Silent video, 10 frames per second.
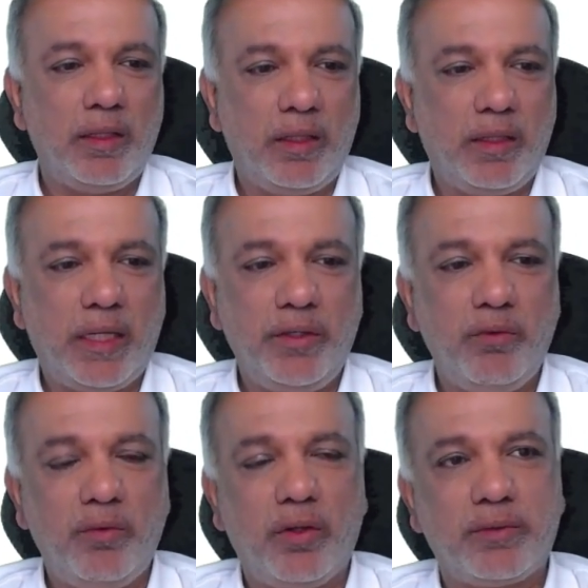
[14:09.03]
Then
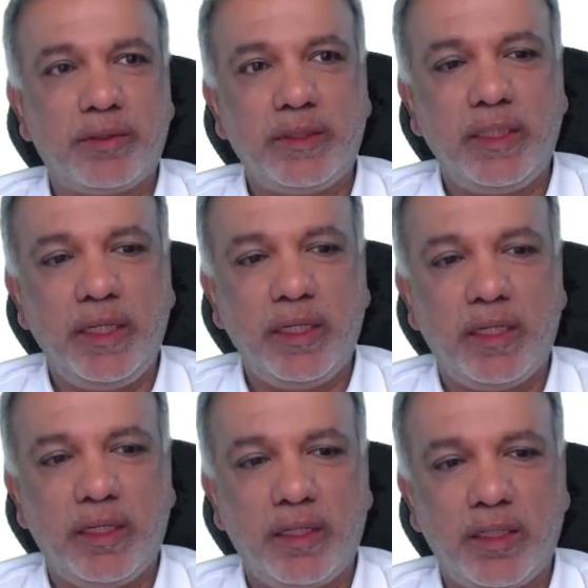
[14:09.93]
you will also see
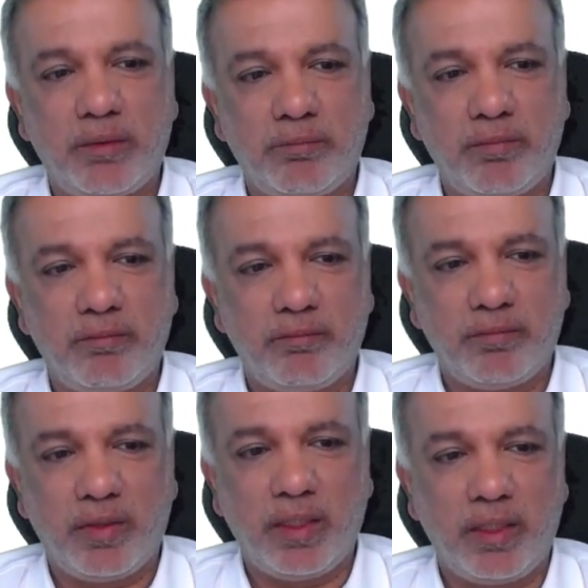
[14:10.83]
a,
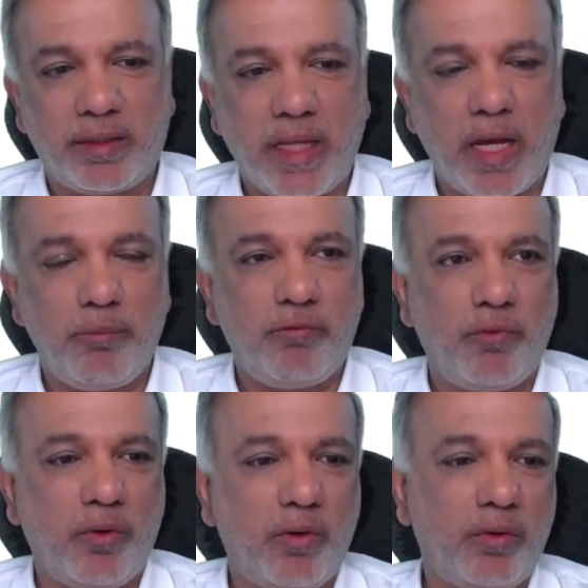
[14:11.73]
a tab
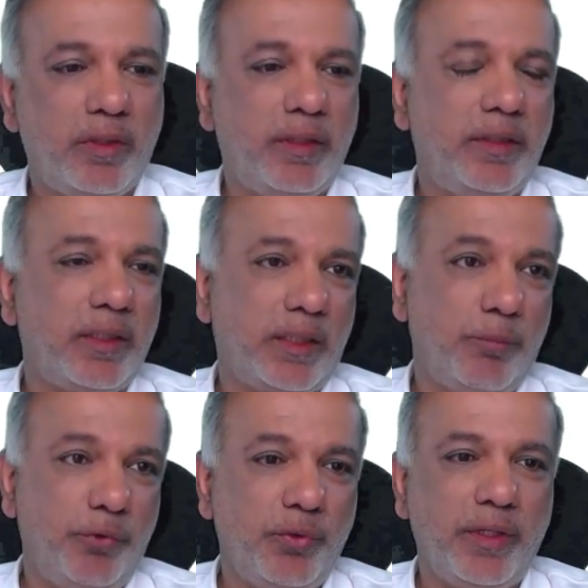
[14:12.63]
for the
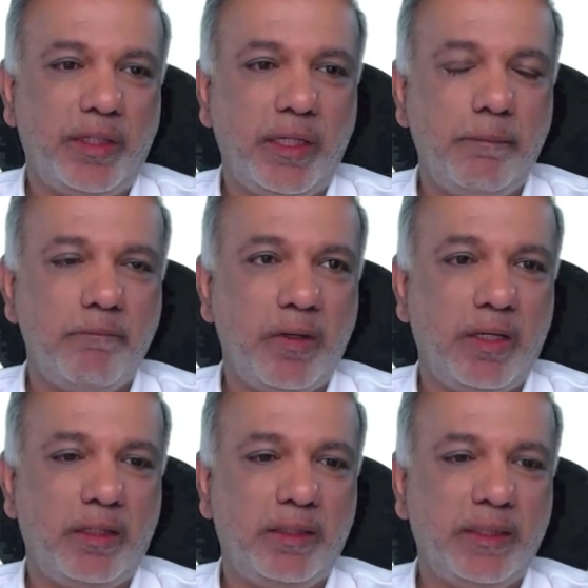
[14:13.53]
community.
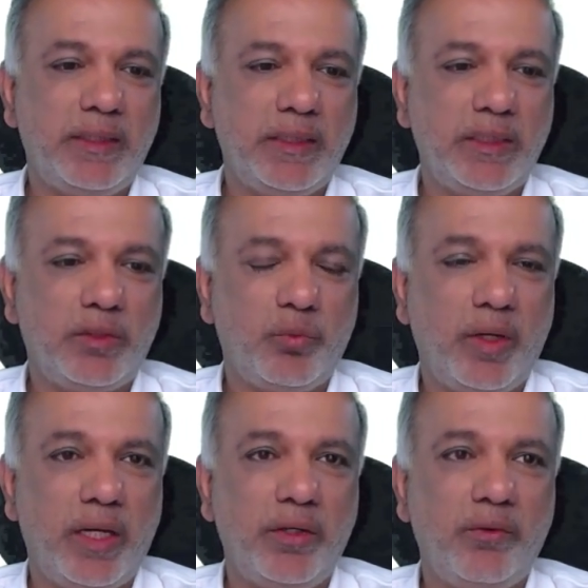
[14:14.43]
And this is
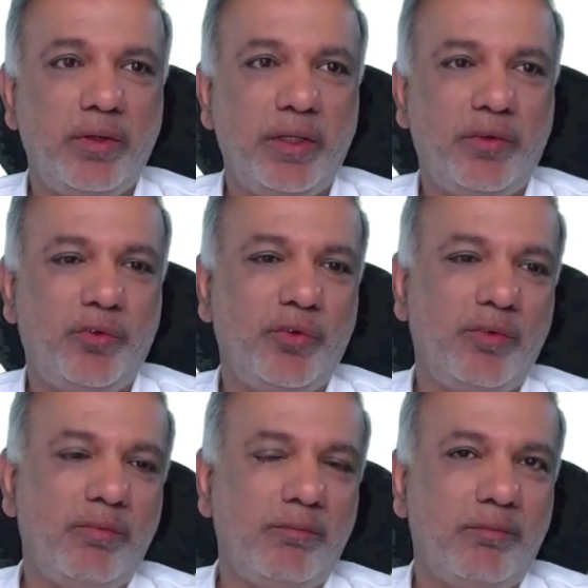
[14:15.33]
where you need to